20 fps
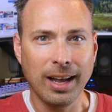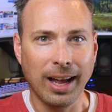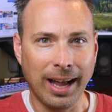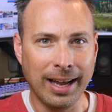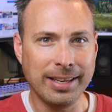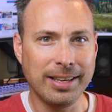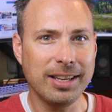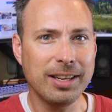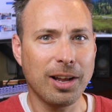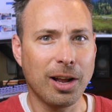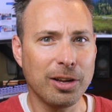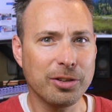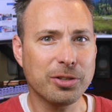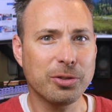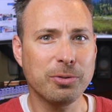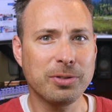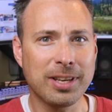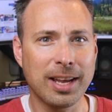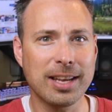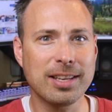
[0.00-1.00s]
I did
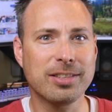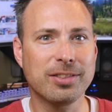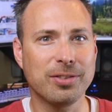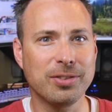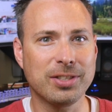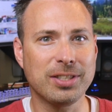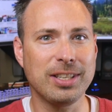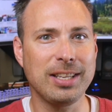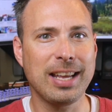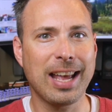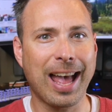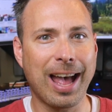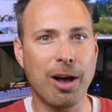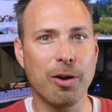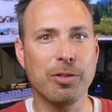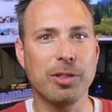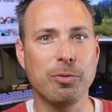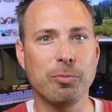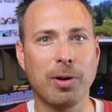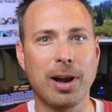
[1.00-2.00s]
also test to see
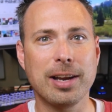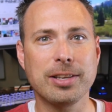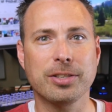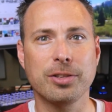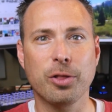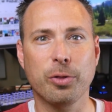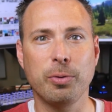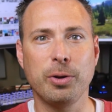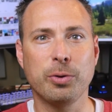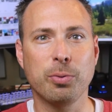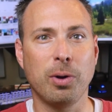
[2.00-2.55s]
how the Ryzen 3